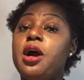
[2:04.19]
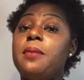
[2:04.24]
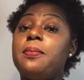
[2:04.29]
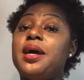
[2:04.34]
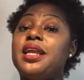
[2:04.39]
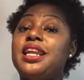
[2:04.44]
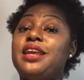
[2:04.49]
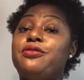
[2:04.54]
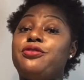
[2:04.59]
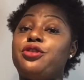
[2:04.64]

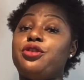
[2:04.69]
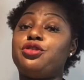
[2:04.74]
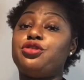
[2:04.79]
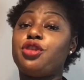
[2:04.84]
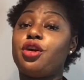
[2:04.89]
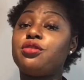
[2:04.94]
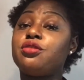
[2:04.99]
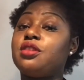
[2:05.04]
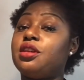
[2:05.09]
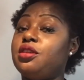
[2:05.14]
But if you're
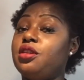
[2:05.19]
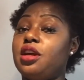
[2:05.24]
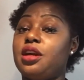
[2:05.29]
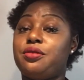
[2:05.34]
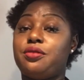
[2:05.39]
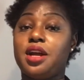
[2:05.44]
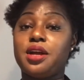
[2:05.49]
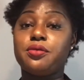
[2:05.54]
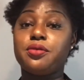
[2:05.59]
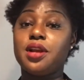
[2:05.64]
just a
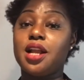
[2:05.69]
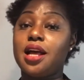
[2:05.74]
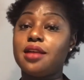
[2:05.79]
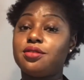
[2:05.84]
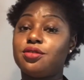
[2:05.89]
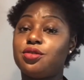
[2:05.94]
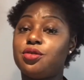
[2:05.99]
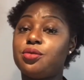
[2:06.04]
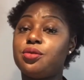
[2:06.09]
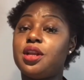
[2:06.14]
regular
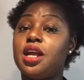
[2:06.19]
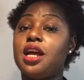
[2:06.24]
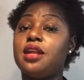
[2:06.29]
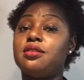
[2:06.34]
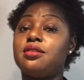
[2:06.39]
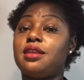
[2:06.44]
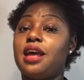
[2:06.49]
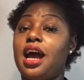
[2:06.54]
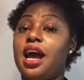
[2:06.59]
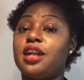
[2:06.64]

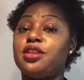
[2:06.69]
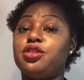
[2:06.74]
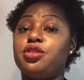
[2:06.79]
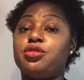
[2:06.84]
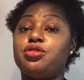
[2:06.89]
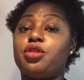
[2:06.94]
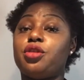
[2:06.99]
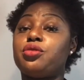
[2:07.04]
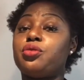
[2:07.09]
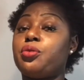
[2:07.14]
student and you're
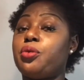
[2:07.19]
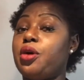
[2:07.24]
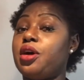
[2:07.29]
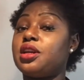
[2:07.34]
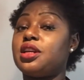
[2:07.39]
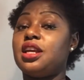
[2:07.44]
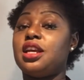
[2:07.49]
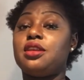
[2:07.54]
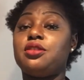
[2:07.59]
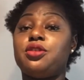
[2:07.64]
just
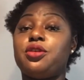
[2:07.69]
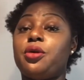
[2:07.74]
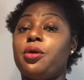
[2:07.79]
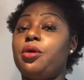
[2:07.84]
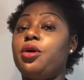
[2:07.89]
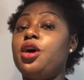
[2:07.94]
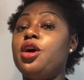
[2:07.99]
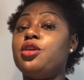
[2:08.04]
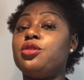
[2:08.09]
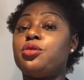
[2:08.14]
working
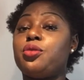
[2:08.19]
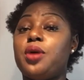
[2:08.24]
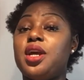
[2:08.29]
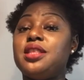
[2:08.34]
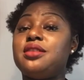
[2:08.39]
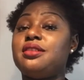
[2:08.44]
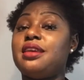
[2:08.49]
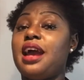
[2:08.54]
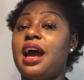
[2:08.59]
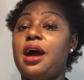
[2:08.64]
your
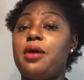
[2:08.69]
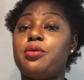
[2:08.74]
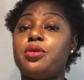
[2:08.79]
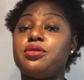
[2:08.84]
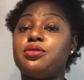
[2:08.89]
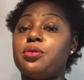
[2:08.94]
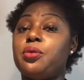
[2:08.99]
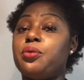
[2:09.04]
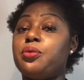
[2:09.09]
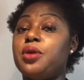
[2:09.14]
20
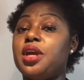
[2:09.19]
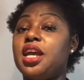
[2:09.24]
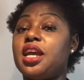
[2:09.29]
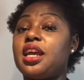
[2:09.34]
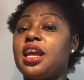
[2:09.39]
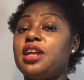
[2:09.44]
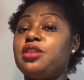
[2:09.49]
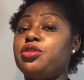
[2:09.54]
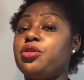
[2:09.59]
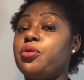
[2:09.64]
hours a
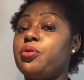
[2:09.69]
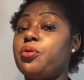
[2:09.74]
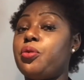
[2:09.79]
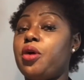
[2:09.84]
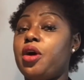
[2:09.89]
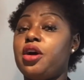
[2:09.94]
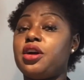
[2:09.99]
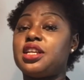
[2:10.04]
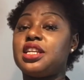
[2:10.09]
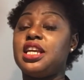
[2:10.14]
week and you're
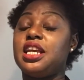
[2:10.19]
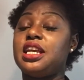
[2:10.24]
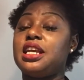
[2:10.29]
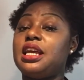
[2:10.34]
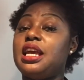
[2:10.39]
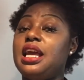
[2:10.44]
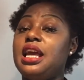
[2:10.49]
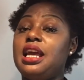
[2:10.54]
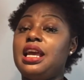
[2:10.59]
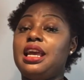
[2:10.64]
working
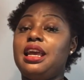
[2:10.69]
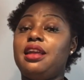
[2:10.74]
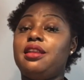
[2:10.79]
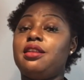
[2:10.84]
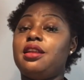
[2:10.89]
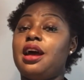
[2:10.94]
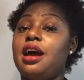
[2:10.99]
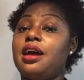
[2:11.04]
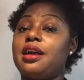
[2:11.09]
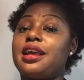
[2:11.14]

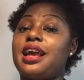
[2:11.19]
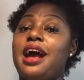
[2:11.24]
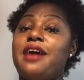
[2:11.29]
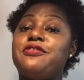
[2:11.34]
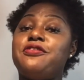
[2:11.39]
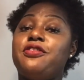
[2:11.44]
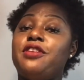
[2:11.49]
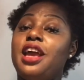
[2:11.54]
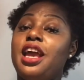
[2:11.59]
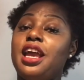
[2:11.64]
in a
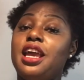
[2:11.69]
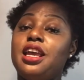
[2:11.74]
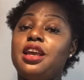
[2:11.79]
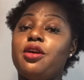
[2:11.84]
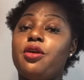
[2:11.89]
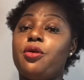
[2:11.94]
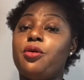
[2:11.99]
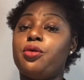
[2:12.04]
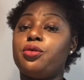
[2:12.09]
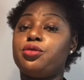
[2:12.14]
cafe
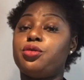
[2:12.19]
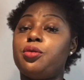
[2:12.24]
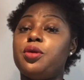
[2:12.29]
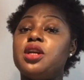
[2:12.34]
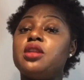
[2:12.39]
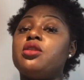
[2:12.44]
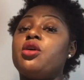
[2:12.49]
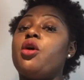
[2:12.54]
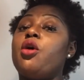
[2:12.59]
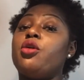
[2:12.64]
or
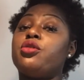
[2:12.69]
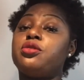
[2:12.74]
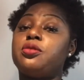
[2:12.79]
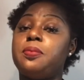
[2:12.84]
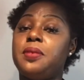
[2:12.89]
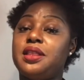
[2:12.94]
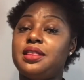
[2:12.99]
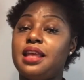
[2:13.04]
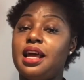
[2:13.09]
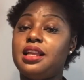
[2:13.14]
doing the
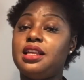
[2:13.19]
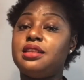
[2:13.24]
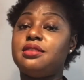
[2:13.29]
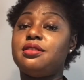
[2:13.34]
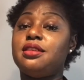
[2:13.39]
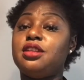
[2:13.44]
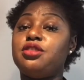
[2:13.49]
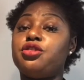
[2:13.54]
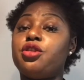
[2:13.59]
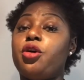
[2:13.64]

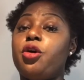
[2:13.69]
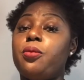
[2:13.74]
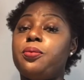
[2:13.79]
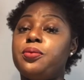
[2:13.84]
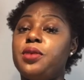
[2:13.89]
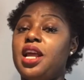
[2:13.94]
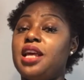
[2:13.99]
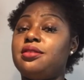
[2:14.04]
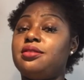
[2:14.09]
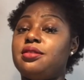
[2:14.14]
hospitality job,
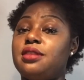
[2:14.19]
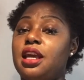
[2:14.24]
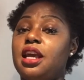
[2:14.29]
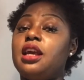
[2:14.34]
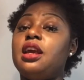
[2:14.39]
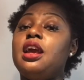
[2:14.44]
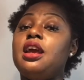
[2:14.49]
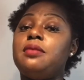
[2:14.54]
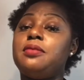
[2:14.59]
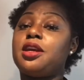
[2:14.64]
let's
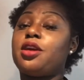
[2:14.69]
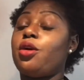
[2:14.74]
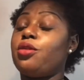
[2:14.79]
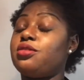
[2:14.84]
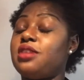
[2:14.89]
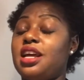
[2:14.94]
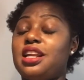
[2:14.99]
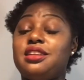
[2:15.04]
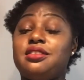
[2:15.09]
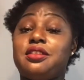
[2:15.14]
say,
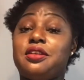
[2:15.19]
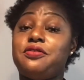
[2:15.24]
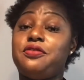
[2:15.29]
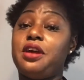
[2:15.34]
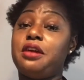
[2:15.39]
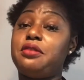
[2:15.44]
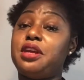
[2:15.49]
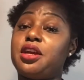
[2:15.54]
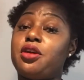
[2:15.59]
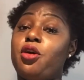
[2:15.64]
because that is a
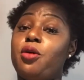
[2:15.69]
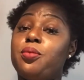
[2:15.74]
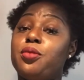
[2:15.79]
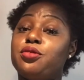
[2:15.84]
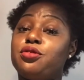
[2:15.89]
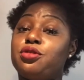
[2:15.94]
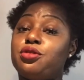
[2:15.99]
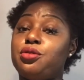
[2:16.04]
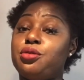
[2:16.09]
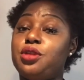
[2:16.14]
very
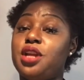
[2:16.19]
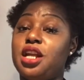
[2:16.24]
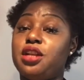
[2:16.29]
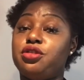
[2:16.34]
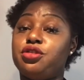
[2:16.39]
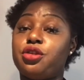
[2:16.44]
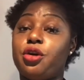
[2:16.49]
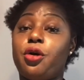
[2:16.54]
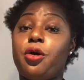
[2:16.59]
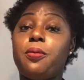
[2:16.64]
common
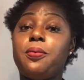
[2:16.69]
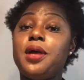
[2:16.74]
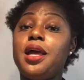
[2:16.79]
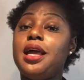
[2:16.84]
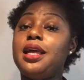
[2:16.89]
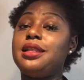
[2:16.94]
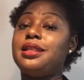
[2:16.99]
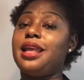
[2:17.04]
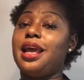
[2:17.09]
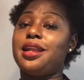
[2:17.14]
student job,
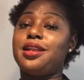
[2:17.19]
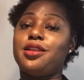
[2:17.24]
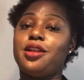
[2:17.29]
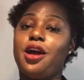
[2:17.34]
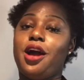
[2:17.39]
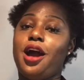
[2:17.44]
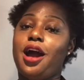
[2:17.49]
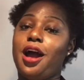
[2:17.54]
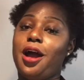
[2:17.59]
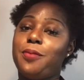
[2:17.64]
then
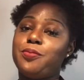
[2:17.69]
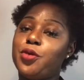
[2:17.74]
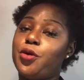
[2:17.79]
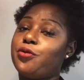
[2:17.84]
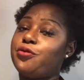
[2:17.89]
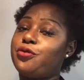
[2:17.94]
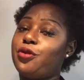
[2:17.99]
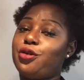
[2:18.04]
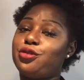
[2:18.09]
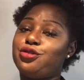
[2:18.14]

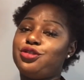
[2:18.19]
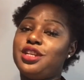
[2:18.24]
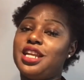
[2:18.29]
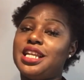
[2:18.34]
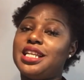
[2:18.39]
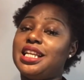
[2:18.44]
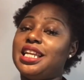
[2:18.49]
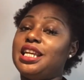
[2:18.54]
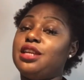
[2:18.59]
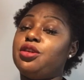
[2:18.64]

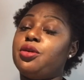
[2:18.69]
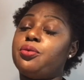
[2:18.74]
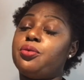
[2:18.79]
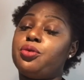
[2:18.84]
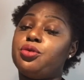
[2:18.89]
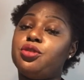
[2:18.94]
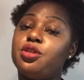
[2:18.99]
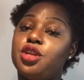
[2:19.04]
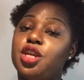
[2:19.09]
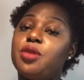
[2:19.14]
unfortunately you
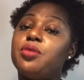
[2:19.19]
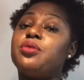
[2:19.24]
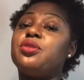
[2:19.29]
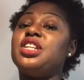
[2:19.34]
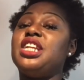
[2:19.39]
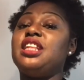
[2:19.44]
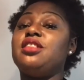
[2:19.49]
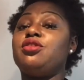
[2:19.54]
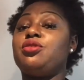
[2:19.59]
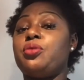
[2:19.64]
will
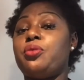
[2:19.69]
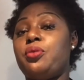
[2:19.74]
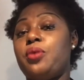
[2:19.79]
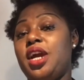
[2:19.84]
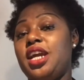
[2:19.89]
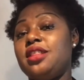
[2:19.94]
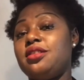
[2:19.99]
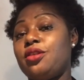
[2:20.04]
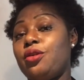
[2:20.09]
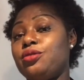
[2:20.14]
need to
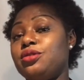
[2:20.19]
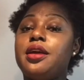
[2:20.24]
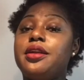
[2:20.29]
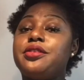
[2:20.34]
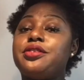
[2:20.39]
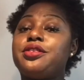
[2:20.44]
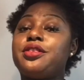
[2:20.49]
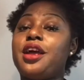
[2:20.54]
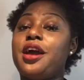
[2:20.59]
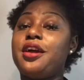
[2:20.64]
wait.
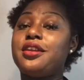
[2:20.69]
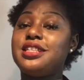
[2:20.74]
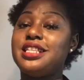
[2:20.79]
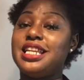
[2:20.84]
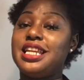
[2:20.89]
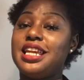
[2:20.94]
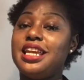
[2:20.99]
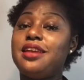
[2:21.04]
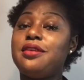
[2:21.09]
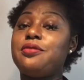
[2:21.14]

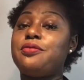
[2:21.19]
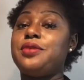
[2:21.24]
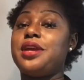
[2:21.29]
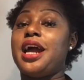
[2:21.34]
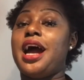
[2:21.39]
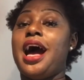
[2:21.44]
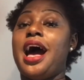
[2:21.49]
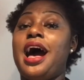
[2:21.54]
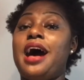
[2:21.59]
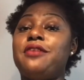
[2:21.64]
Thirdly, we
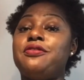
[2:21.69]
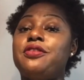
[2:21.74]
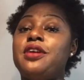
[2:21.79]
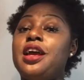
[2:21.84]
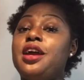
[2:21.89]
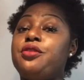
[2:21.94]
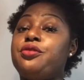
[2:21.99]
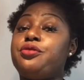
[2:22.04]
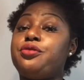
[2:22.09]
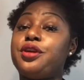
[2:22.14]
have
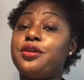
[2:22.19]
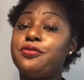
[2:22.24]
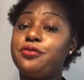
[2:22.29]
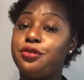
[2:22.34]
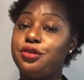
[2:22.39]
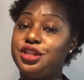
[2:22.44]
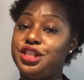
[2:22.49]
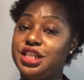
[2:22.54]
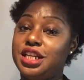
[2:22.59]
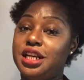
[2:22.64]

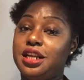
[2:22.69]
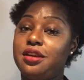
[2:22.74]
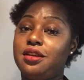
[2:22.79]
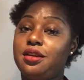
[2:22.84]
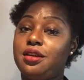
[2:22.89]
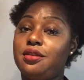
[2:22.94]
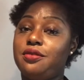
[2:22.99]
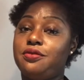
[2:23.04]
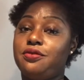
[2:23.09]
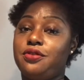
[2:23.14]

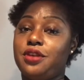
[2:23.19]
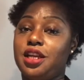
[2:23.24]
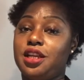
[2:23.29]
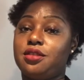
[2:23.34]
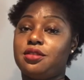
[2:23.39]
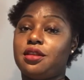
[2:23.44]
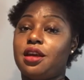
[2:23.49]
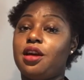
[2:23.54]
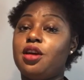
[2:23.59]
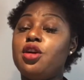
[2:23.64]
refugee
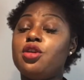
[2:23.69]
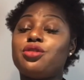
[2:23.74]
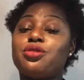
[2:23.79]
visa.